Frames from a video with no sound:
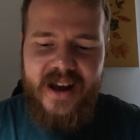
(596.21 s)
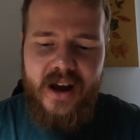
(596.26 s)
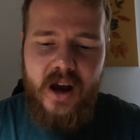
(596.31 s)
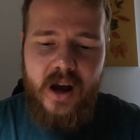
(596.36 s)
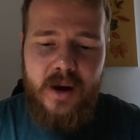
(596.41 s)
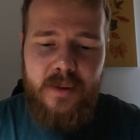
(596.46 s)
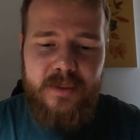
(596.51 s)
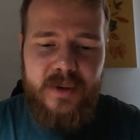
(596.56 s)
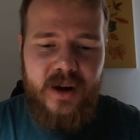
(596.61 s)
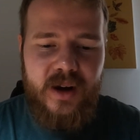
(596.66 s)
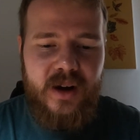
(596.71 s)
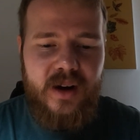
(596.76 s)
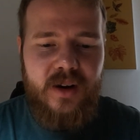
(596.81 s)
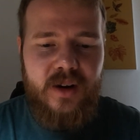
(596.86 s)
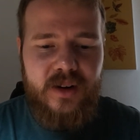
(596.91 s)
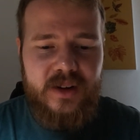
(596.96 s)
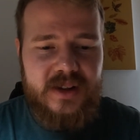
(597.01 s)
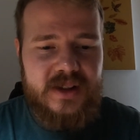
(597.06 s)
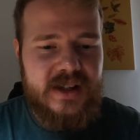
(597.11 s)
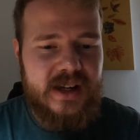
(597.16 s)
But
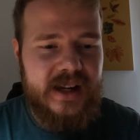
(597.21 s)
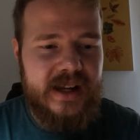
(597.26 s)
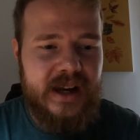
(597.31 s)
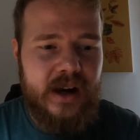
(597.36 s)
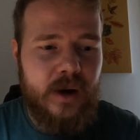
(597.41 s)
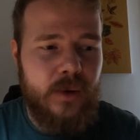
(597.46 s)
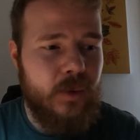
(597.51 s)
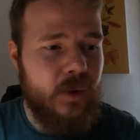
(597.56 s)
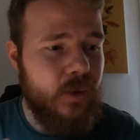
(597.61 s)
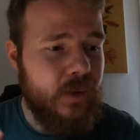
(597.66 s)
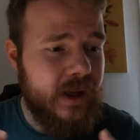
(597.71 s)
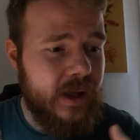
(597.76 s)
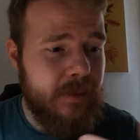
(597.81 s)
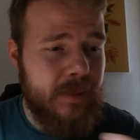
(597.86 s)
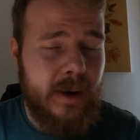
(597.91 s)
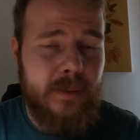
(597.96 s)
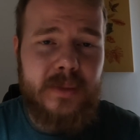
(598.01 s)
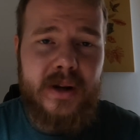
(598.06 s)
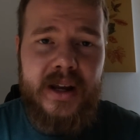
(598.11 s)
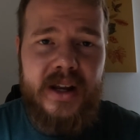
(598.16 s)
honestly, I will
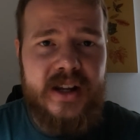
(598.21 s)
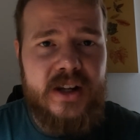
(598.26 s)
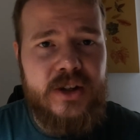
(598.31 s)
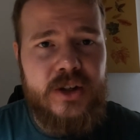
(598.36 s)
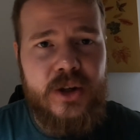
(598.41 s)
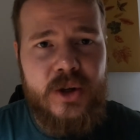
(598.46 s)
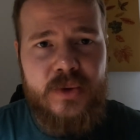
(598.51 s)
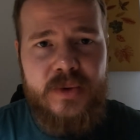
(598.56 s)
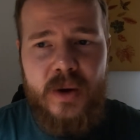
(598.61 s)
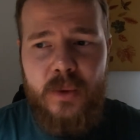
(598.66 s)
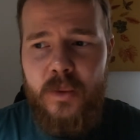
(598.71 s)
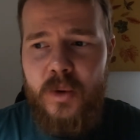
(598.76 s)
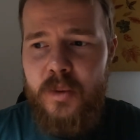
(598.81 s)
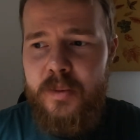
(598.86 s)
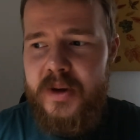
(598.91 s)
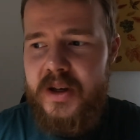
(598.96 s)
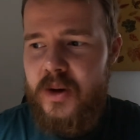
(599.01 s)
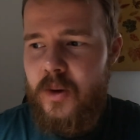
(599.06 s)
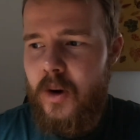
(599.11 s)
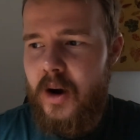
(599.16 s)
keep updating you. There will
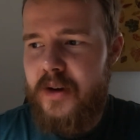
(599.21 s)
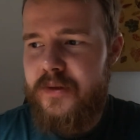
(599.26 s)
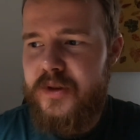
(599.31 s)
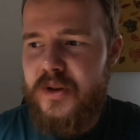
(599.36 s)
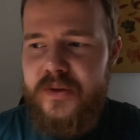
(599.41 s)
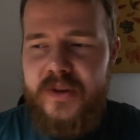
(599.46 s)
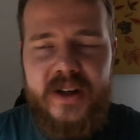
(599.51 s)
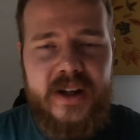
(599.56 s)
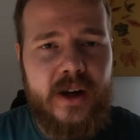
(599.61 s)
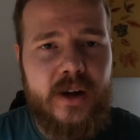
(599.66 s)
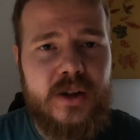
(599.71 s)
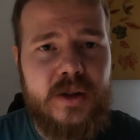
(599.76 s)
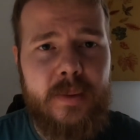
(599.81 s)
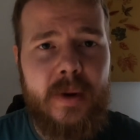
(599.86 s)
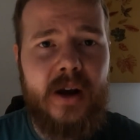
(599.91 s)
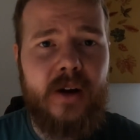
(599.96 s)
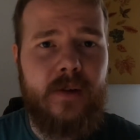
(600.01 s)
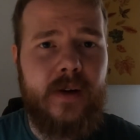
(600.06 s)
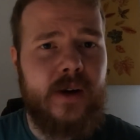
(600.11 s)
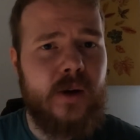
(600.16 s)
be quite a few videos
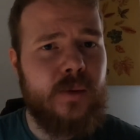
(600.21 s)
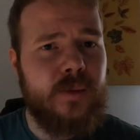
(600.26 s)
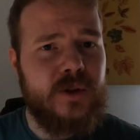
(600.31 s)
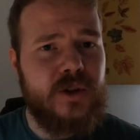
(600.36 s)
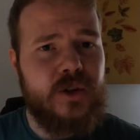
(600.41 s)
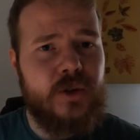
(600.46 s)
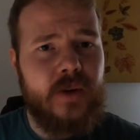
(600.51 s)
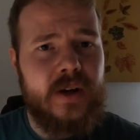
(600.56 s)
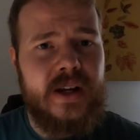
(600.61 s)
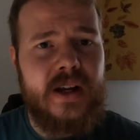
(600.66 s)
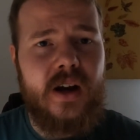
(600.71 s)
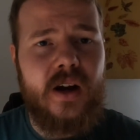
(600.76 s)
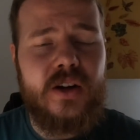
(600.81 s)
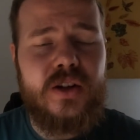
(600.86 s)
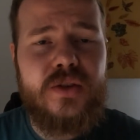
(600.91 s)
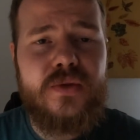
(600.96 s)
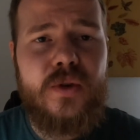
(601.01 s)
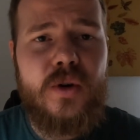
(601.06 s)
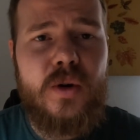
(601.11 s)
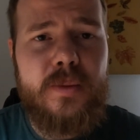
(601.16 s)
about Great Ormond Street. I
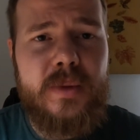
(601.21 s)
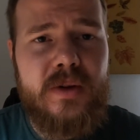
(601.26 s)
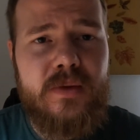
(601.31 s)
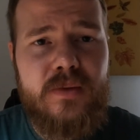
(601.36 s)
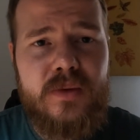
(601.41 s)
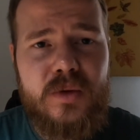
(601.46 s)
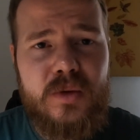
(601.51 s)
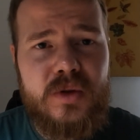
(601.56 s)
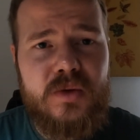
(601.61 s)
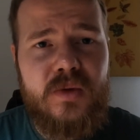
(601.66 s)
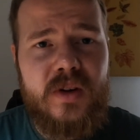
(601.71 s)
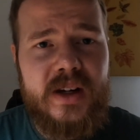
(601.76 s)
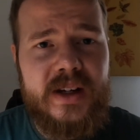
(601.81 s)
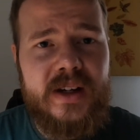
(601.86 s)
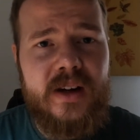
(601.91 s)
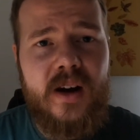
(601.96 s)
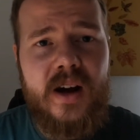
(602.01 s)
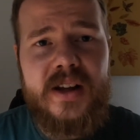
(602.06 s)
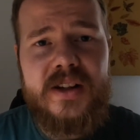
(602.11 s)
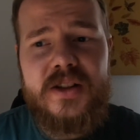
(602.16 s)
just thought it was
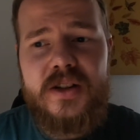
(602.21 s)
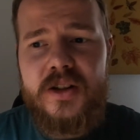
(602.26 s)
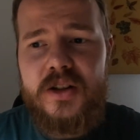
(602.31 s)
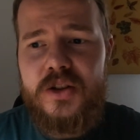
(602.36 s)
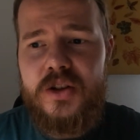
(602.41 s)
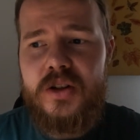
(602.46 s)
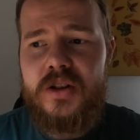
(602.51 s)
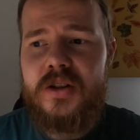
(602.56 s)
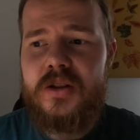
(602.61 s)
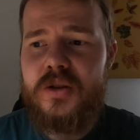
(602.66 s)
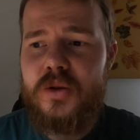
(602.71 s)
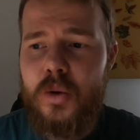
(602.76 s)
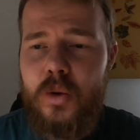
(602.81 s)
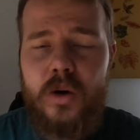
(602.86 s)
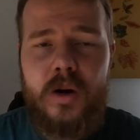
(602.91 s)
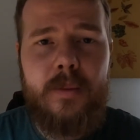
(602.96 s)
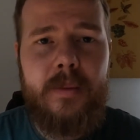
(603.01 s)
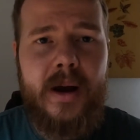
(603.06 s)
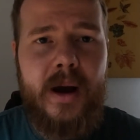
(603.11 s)
really nice to just talk